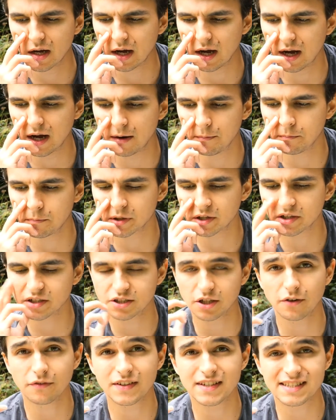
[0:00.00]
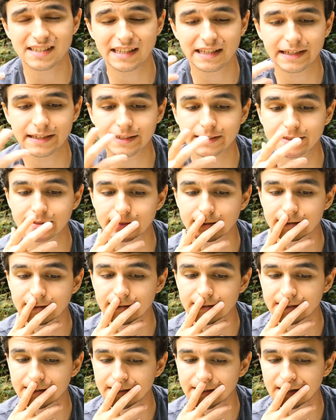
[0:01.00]
um, because obviously,
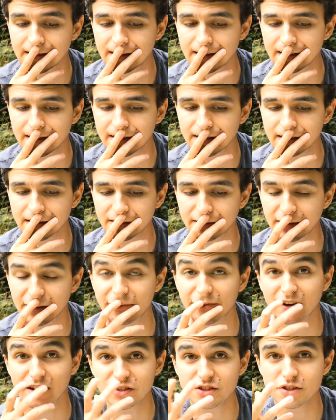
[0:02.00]
if I